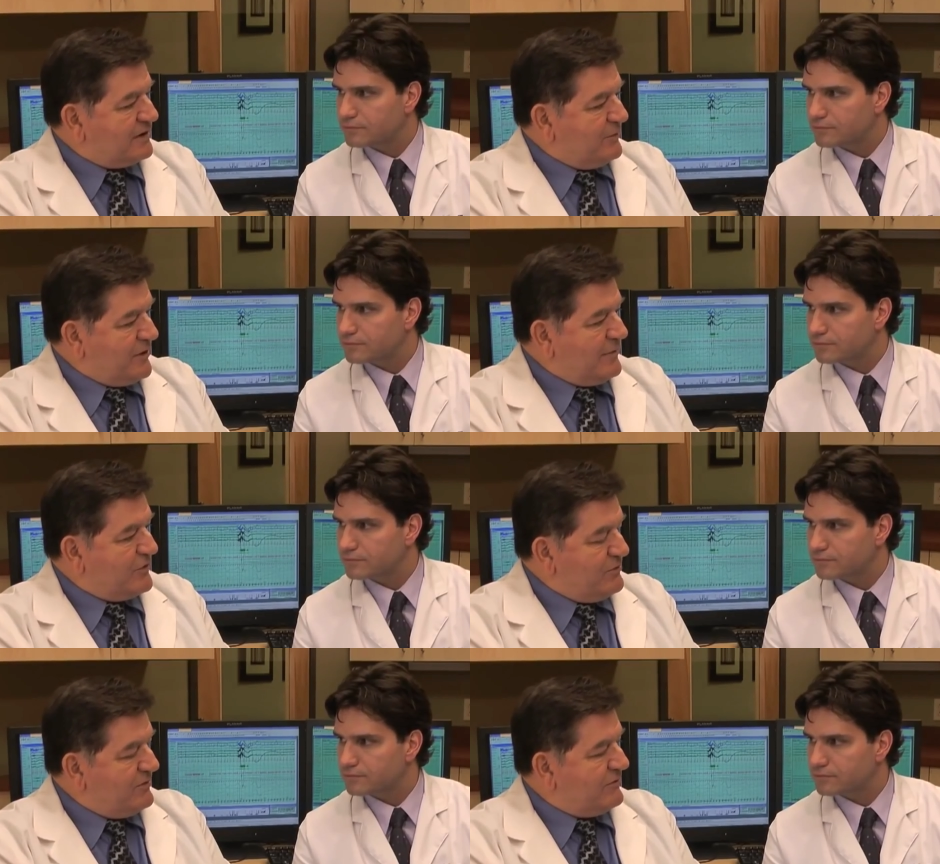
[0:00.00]
Speaker 1: got the
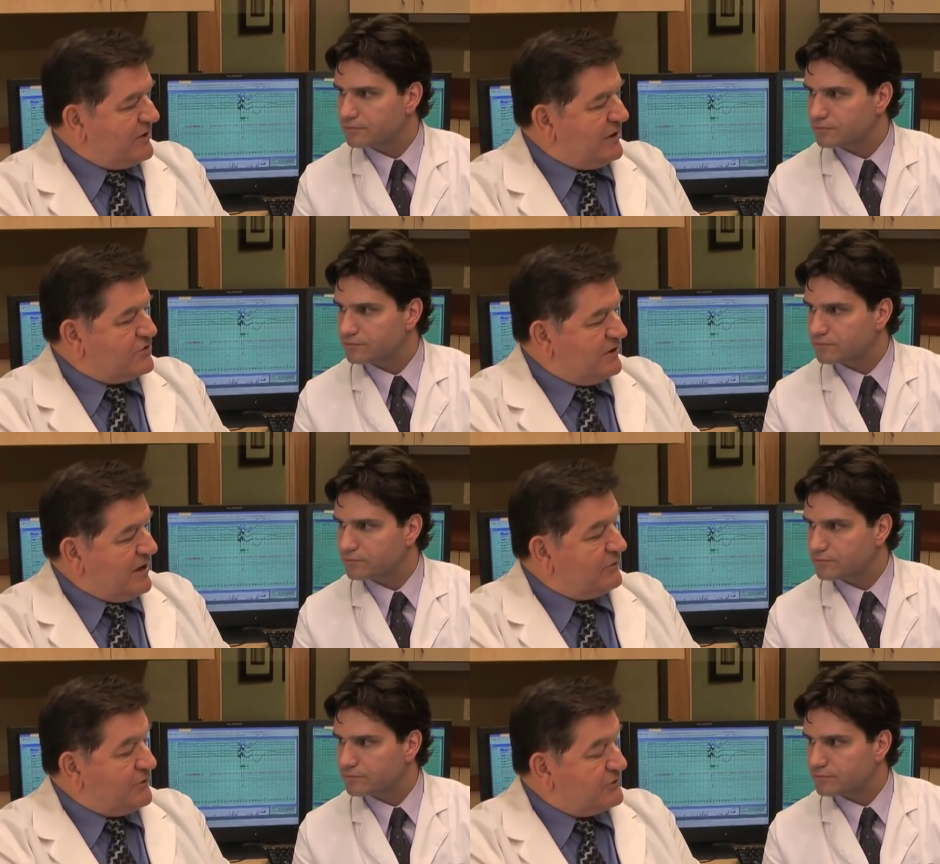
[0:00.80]
proper humidification and
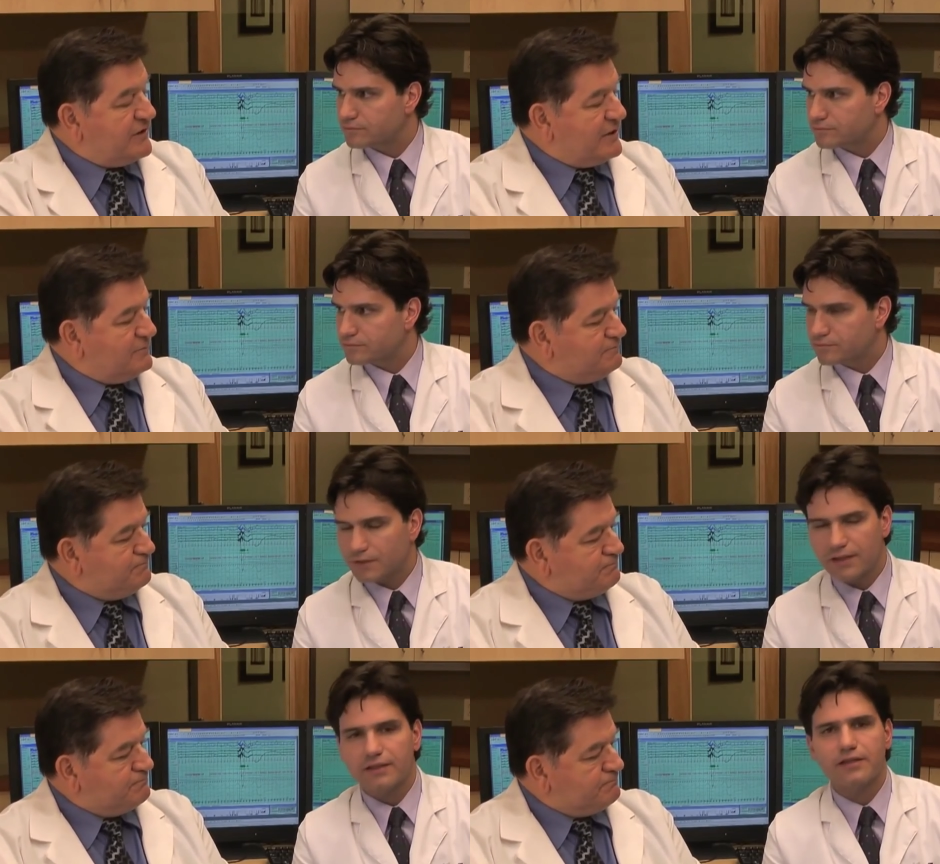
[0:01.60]
how to use that.
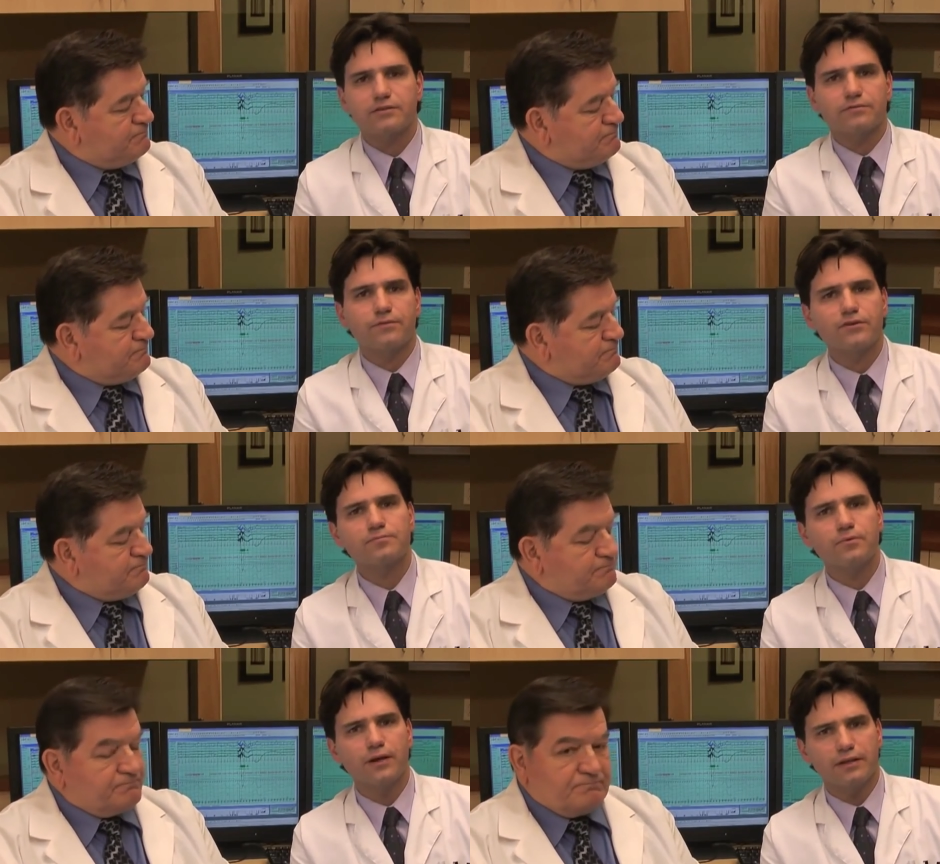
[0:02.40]
Speaker 2: I think that's the
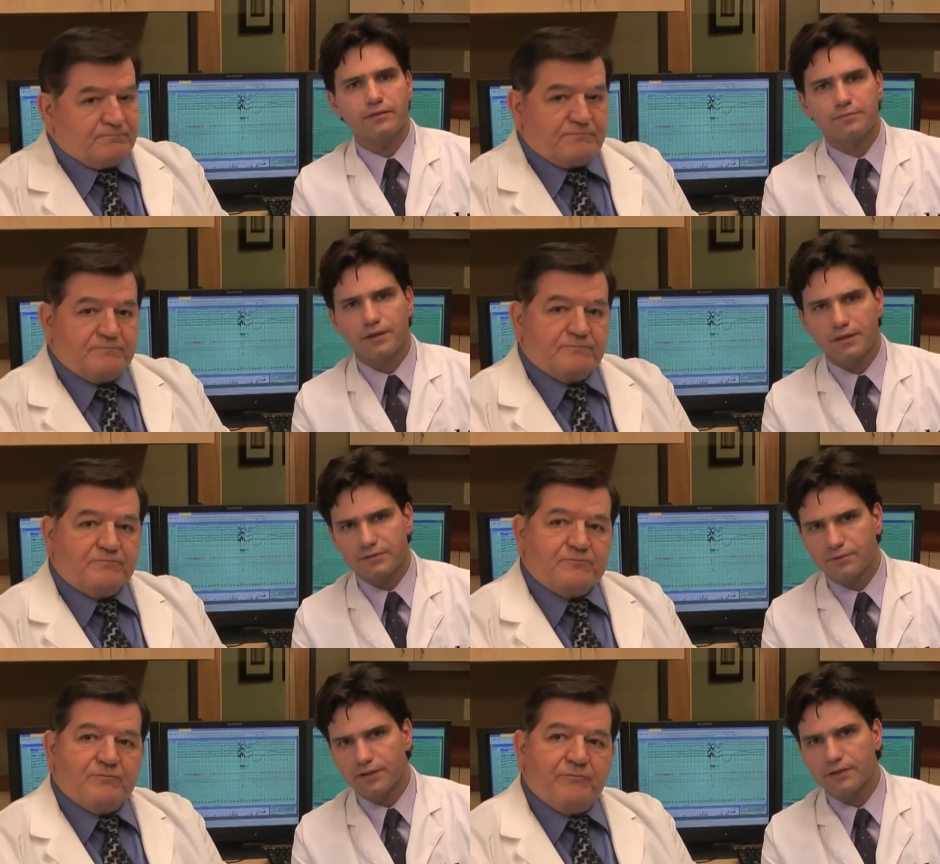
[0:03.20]
first point,
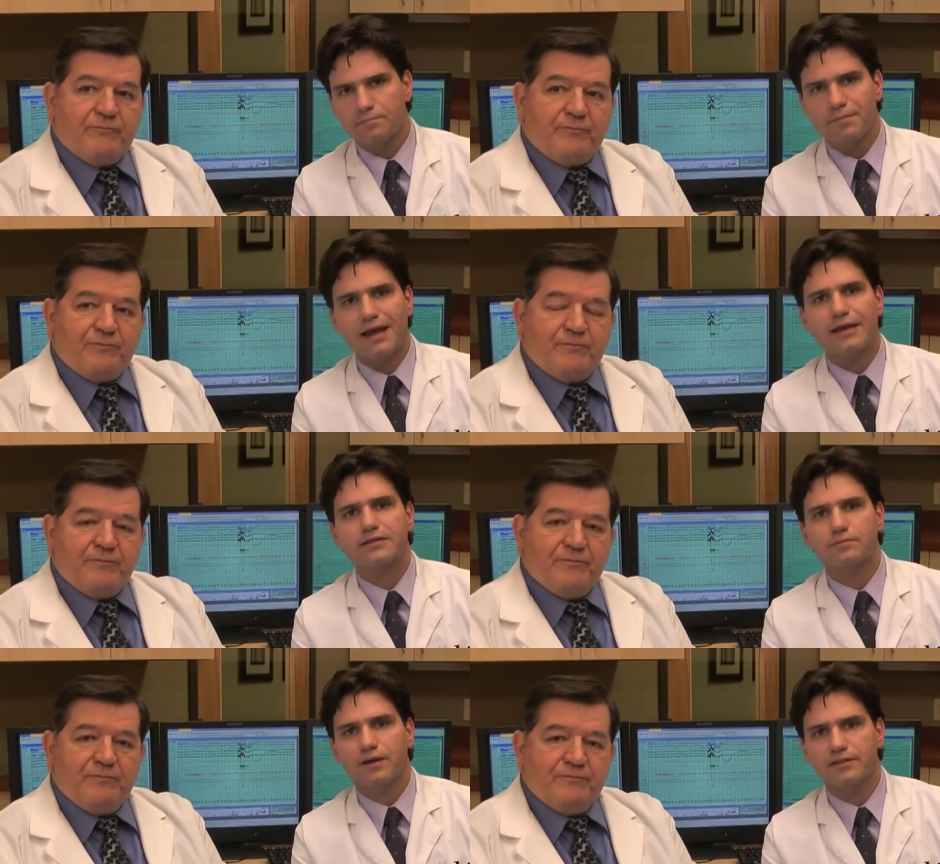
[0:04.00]
is really
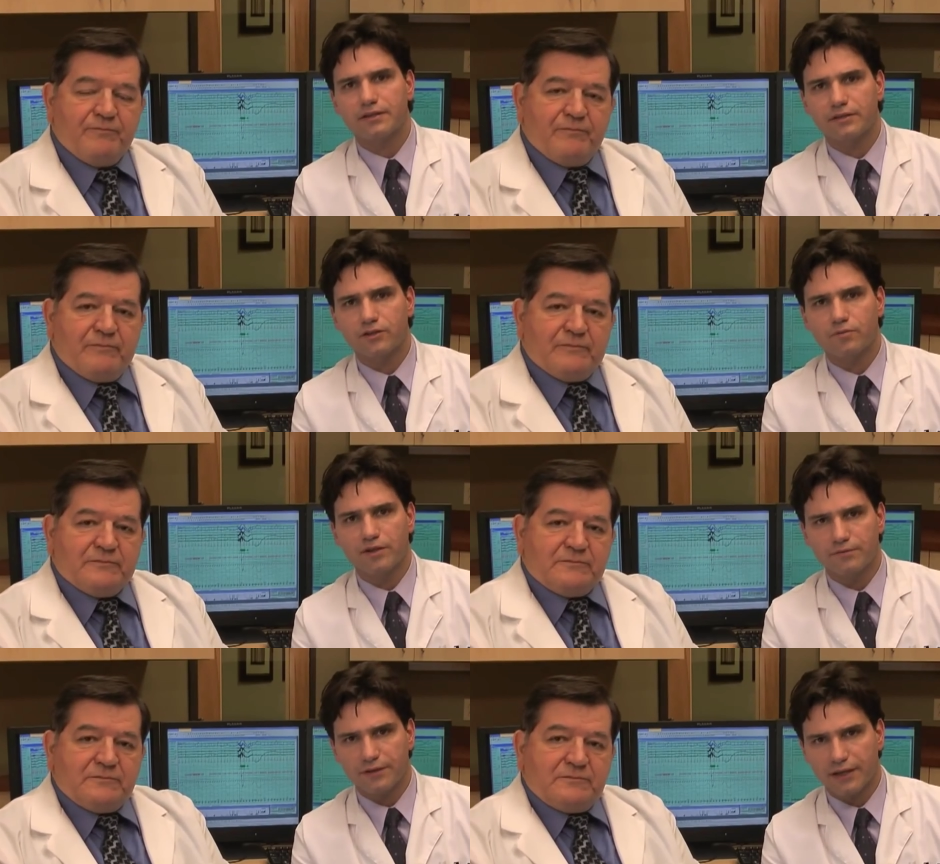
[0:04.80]
maximizing the
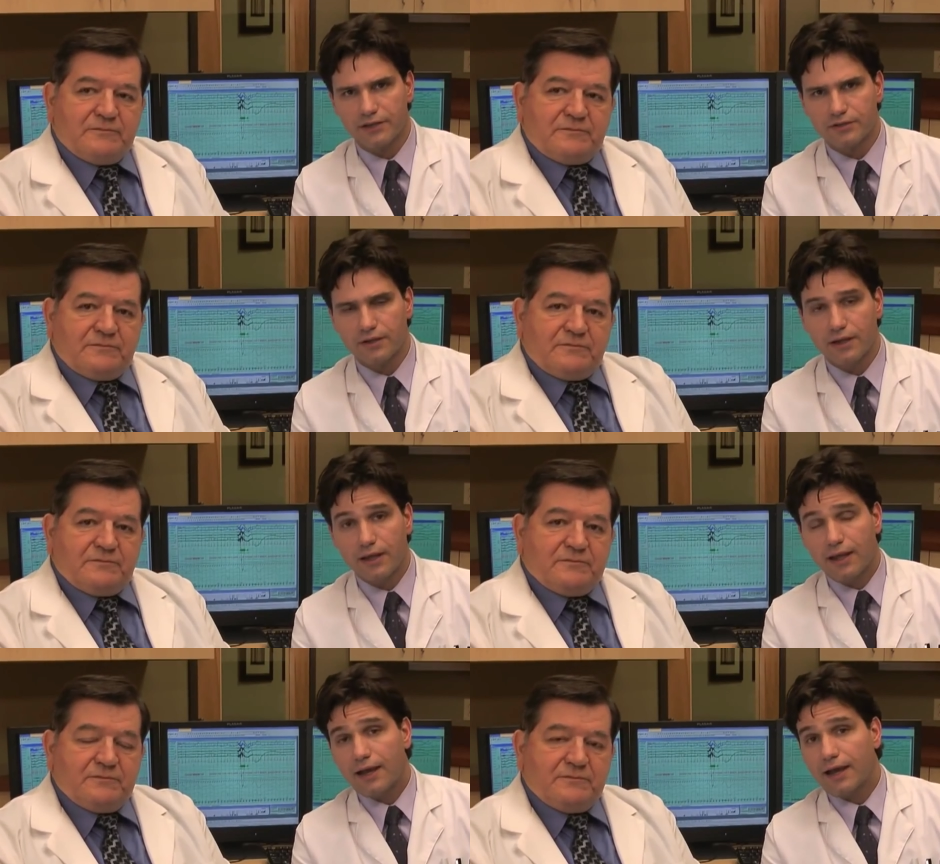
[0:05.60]
humidification.
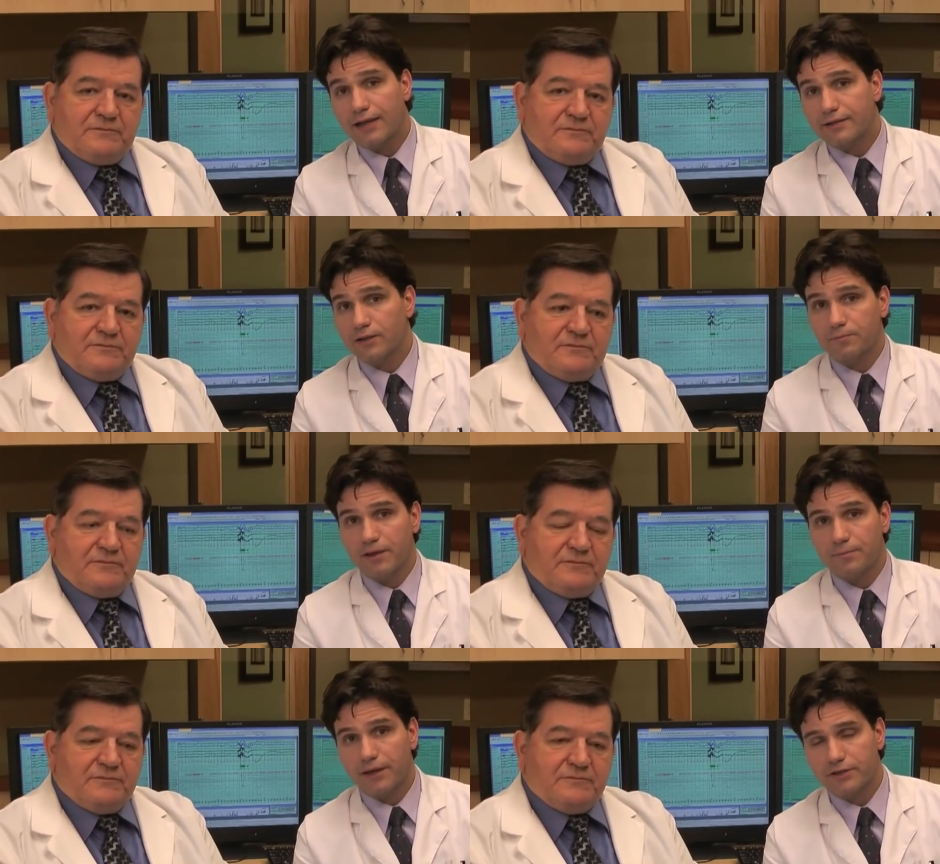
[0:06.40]
I tell
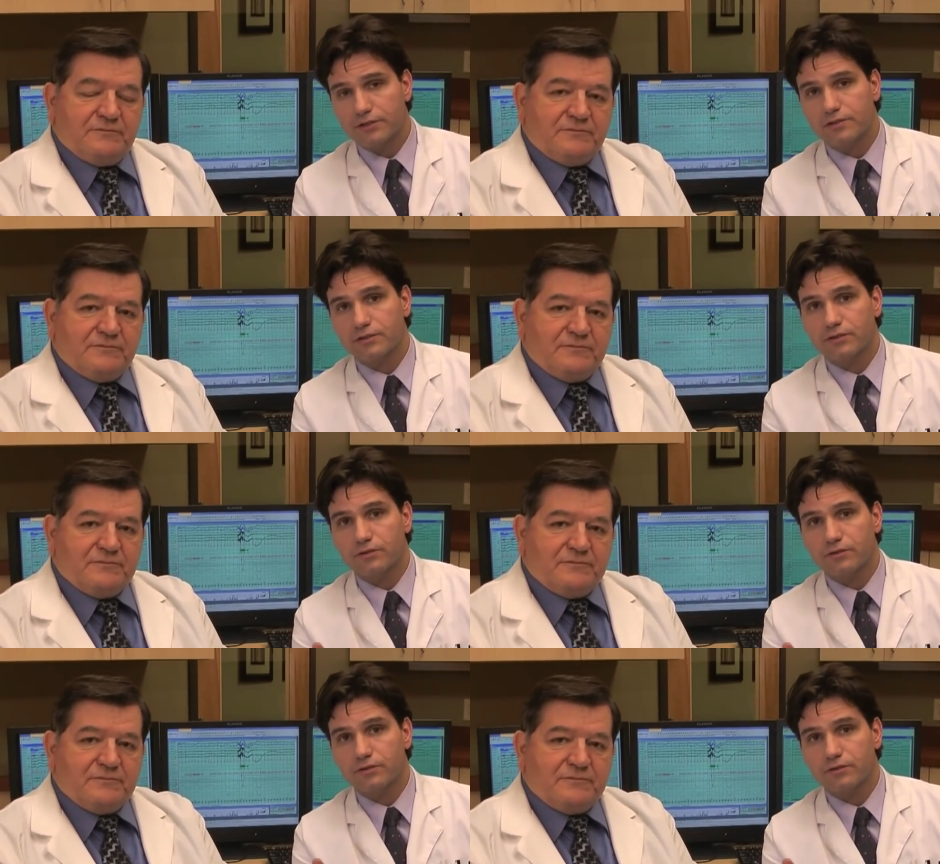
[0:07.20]
my patients to